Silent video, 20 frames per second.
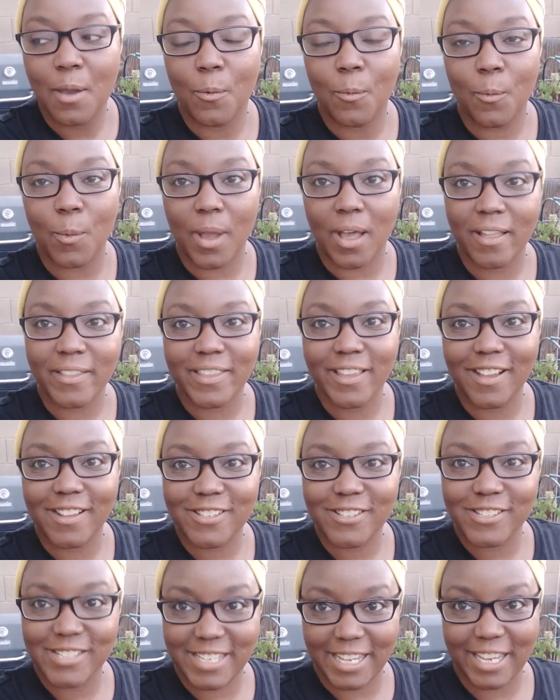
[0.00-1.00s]
Well, they
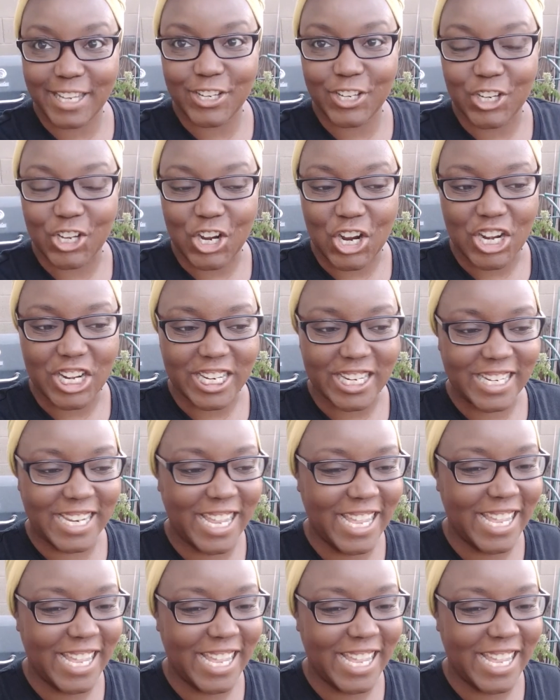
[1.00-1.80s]
also dig in your garden.